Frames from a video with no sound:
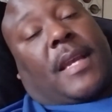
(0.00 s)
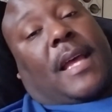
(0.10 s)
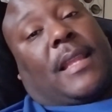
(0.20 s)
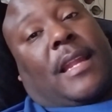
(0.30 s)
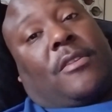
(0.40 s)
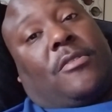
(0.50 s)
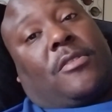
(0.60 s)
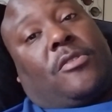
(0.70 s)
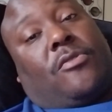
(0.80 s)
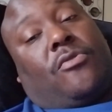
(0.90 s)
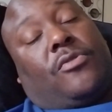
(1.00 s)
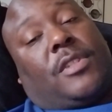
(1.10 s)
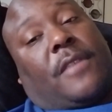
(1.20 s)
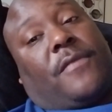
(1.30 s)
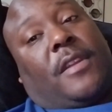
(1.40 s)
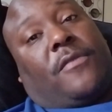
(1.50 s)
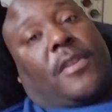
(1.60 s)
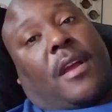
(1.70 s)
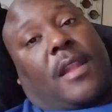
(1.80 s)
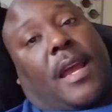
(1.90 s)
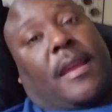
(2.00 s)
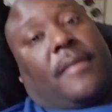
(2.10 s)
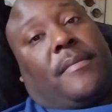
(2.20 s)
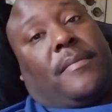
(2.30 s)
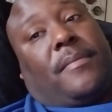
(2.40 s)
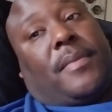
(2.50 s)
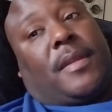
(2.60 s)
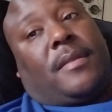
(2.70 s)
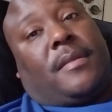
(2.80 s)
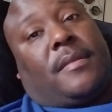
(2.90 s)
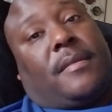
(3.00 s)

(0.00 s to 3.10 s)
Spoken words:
Got a lot of good, cool stuff in there for y'all. All right. Peace.